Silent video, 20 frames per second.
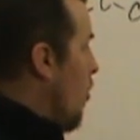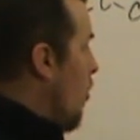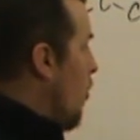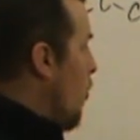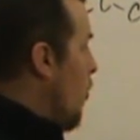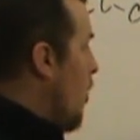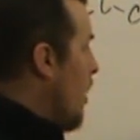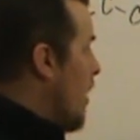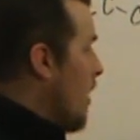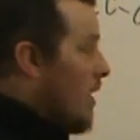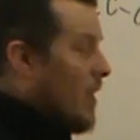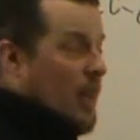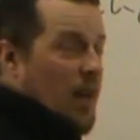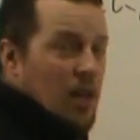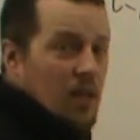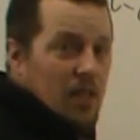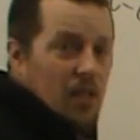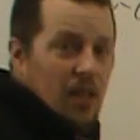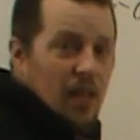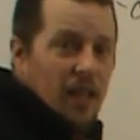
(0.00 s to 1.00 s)
We can
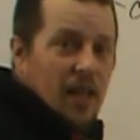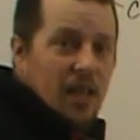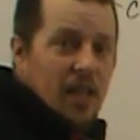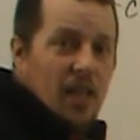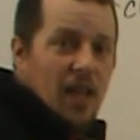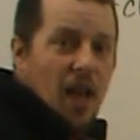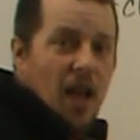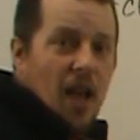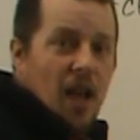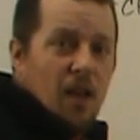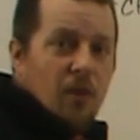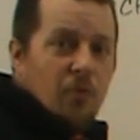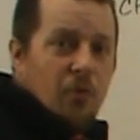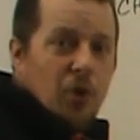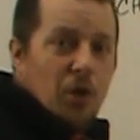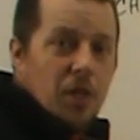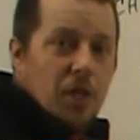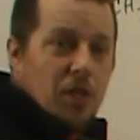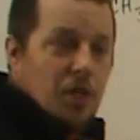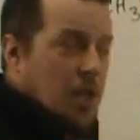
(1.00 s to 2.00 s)
calculate a K
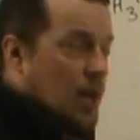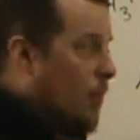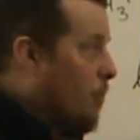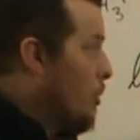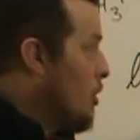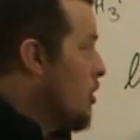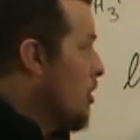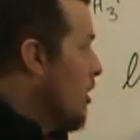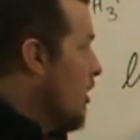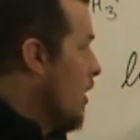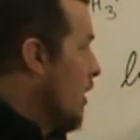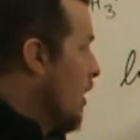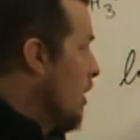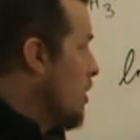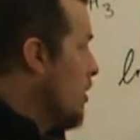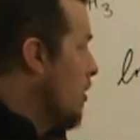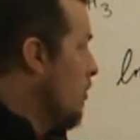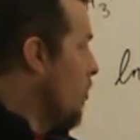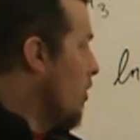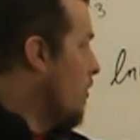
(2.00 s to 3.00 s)
for each temperature
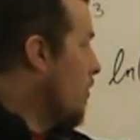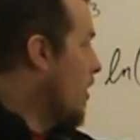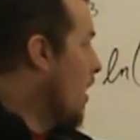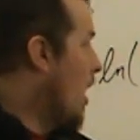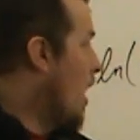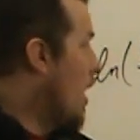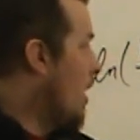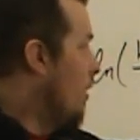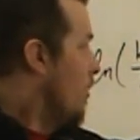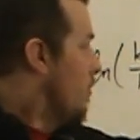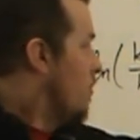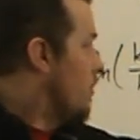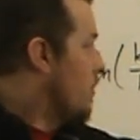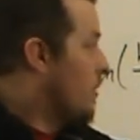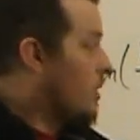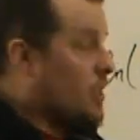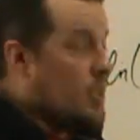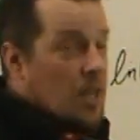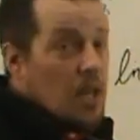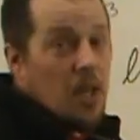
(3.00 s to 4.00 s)
condition. We've got
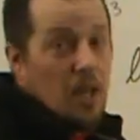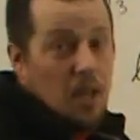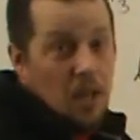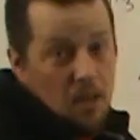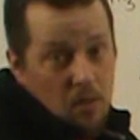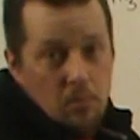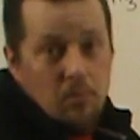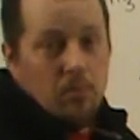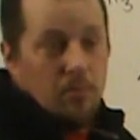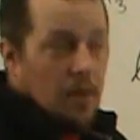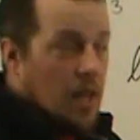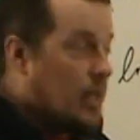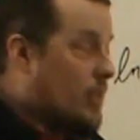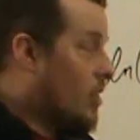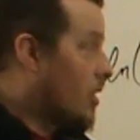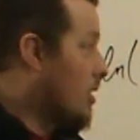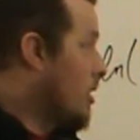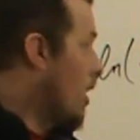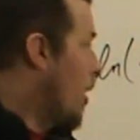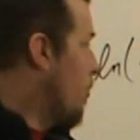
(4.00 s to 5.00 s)
T, that's
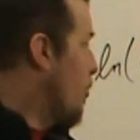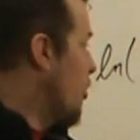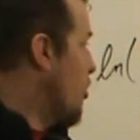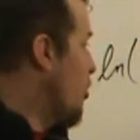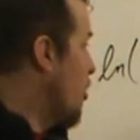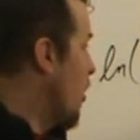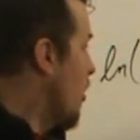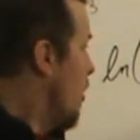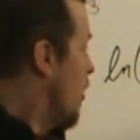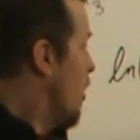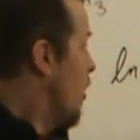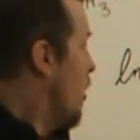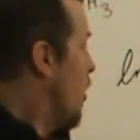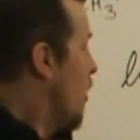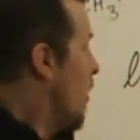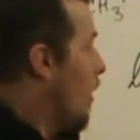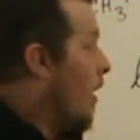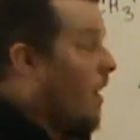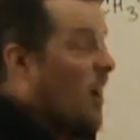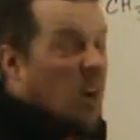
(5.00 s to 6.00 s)
our temperature.
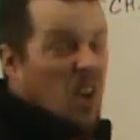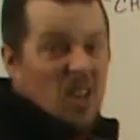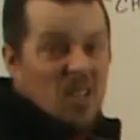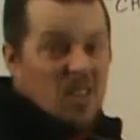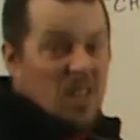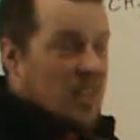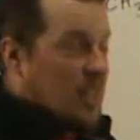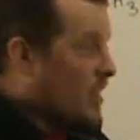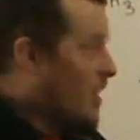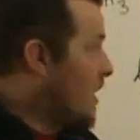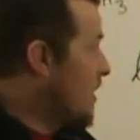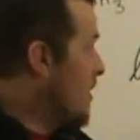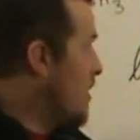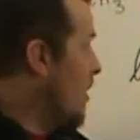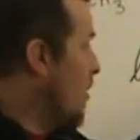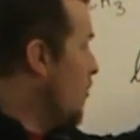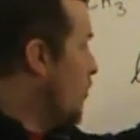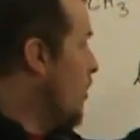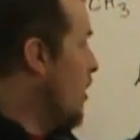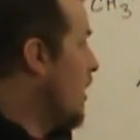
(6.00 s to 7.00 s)
R is a
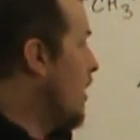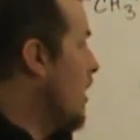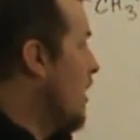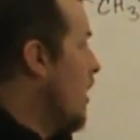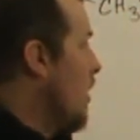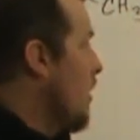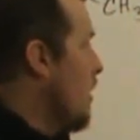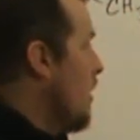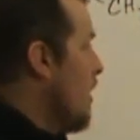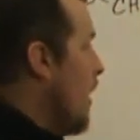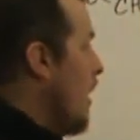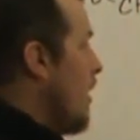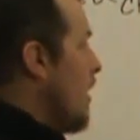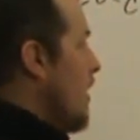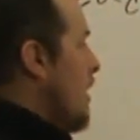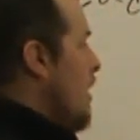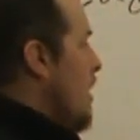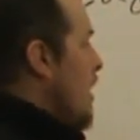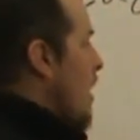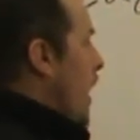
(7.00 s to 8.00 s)
constant. We can calculate
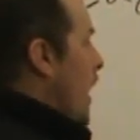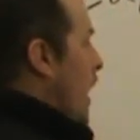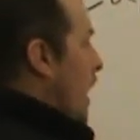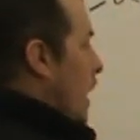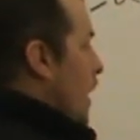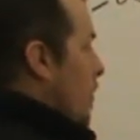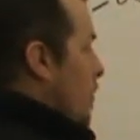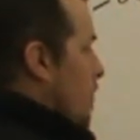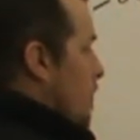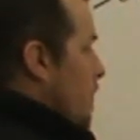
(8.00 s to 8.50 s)
EA.